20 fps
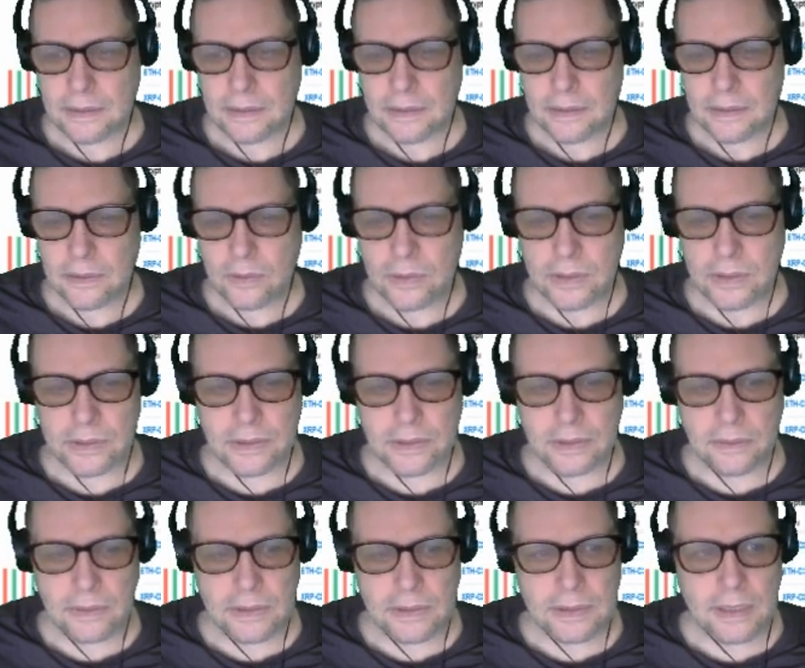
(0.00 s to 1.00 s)
Oil's
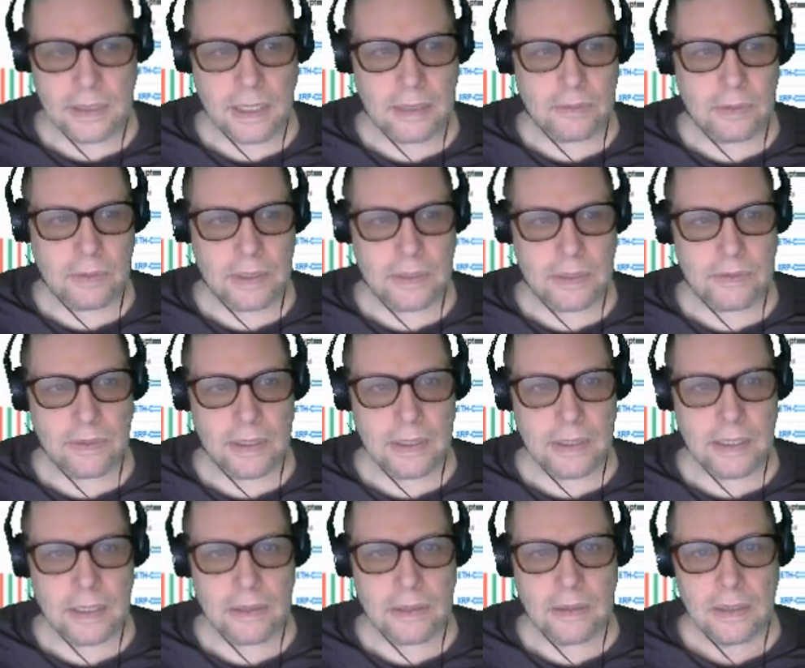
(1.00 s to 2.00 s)
going sideways right
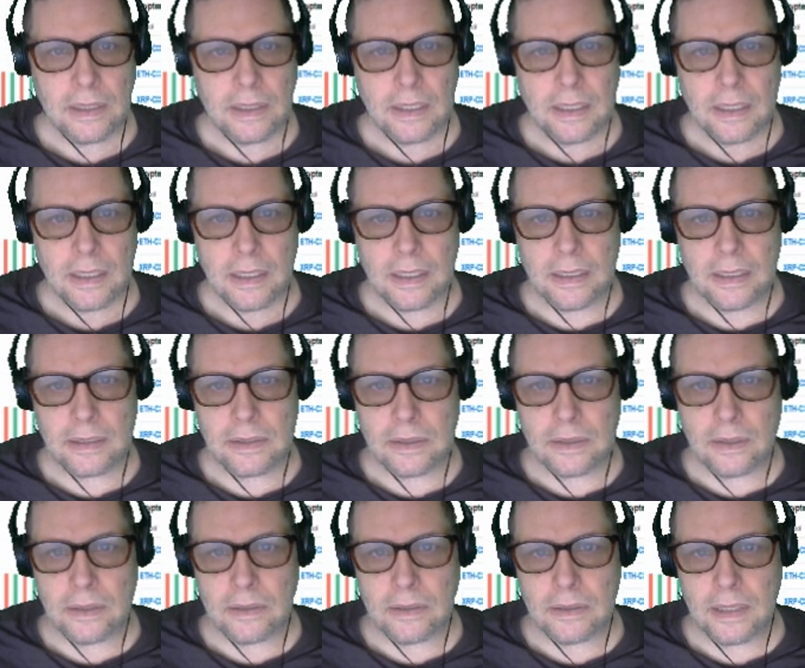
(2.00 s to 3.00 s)
now. And
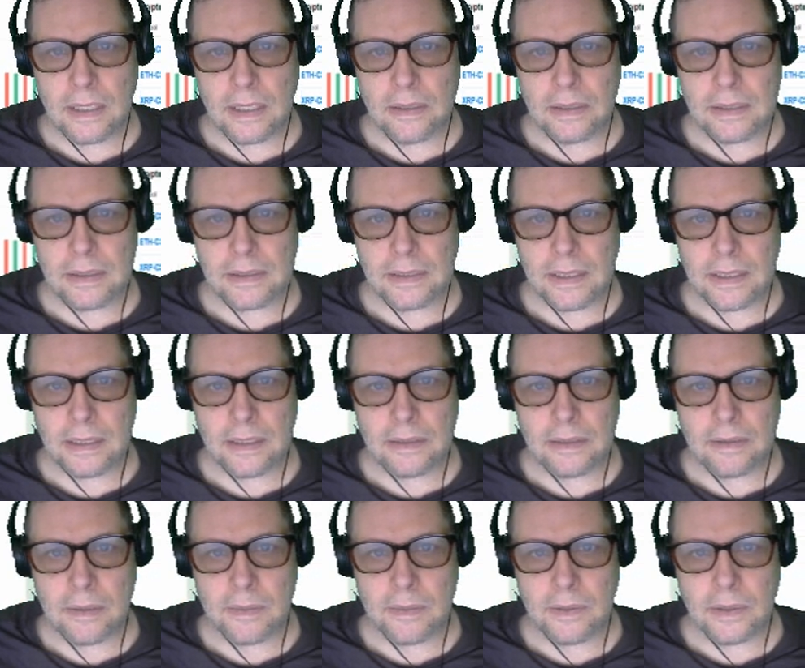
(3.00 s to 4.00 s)
so now let's take a
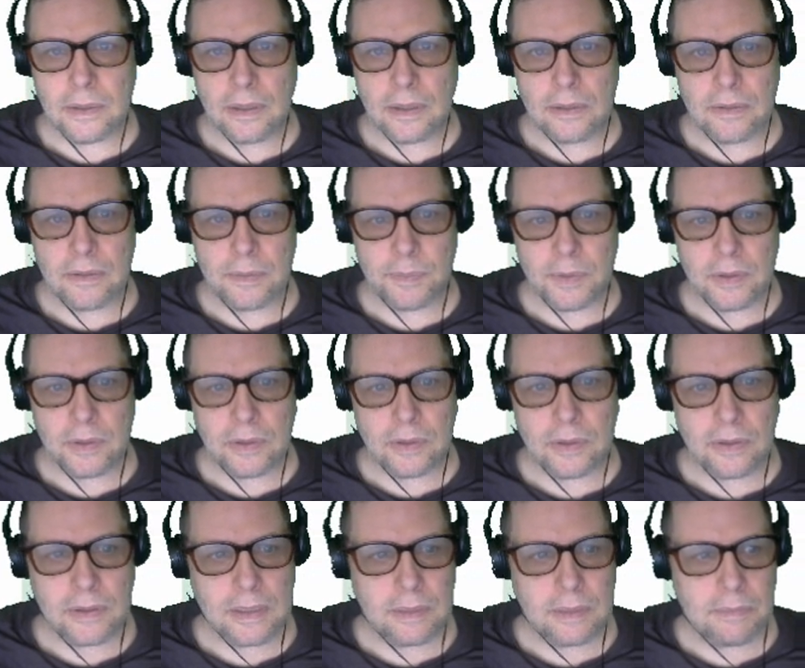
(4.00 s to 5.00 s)
look at
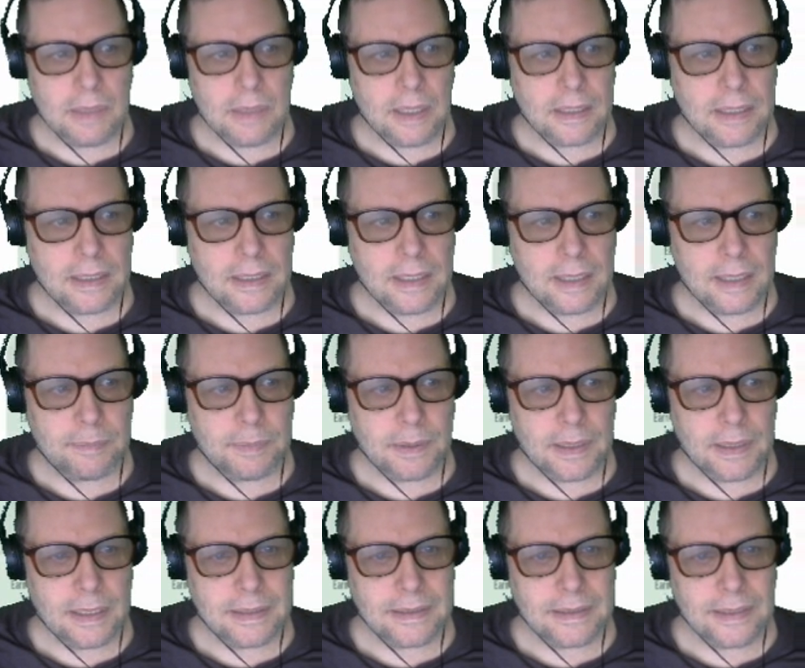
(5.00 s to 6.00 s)
cryptocurrency market
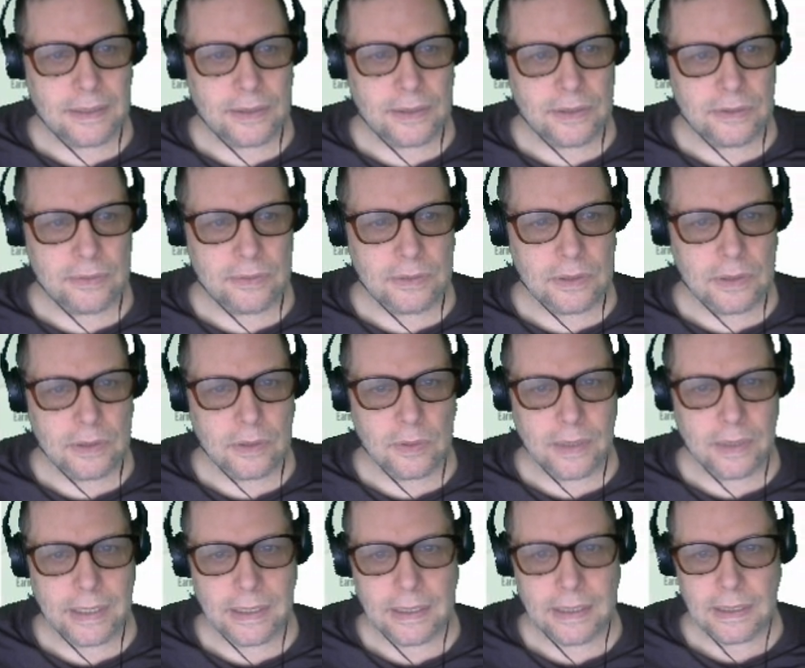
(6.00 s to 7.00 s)
capitalizations real
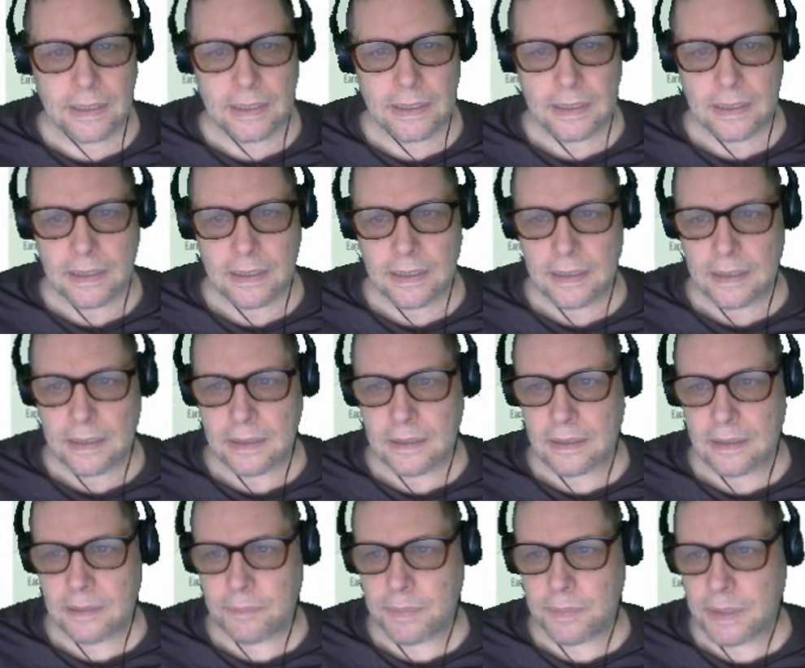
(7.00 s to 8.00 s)
quick.
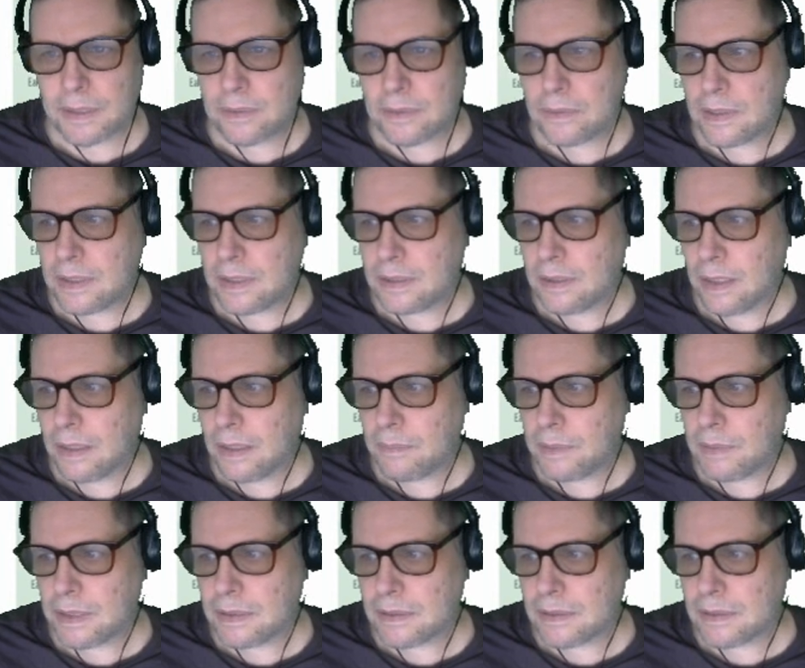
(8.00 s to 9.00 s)
Bitcoin
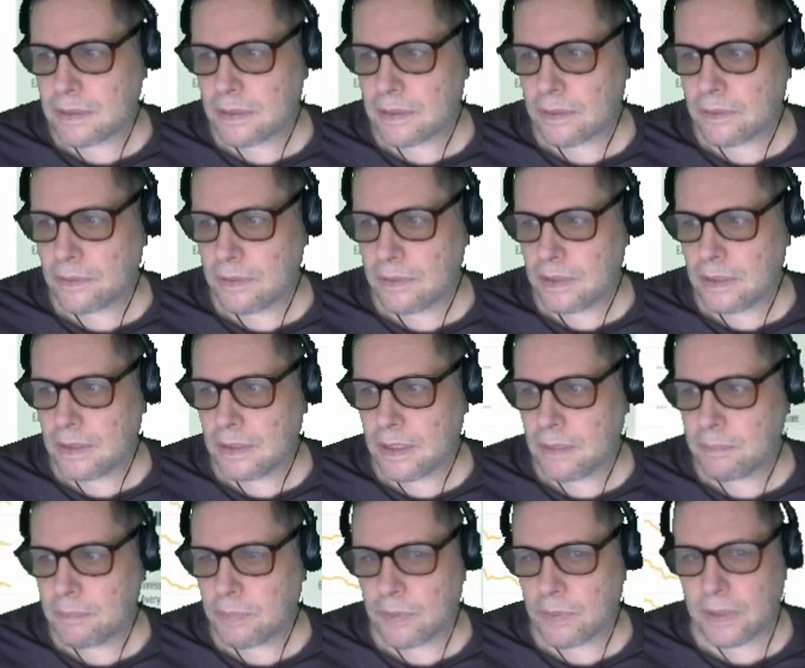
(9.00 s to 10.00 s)
dominance is at
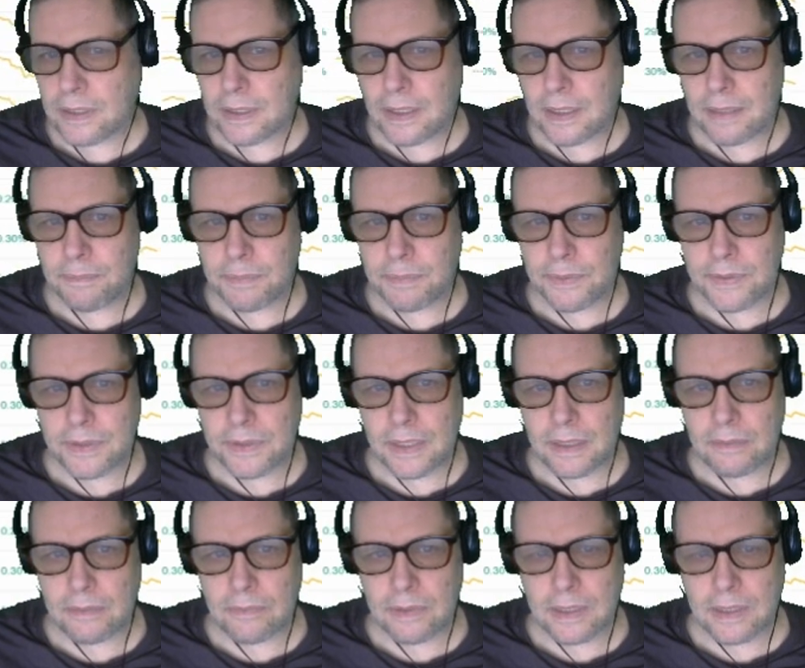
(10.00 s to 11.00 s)

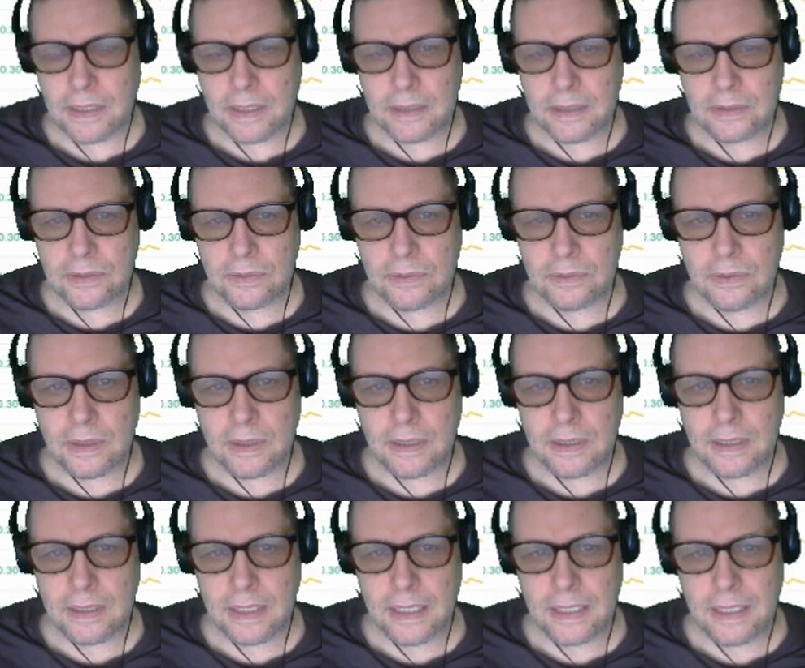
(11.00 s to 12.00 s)
39.9%. We got
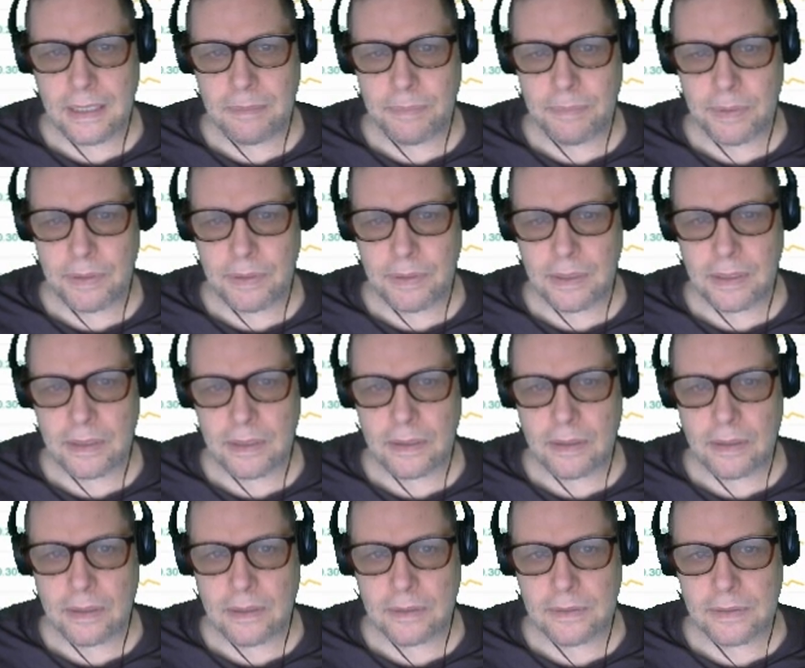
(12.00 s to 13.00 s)
$280 billion
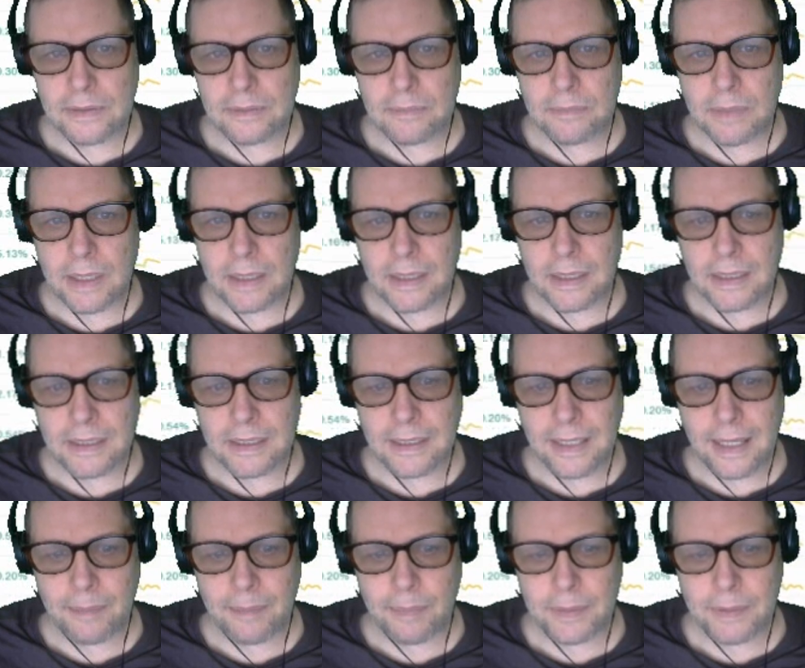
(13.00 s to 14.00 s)
in market cap.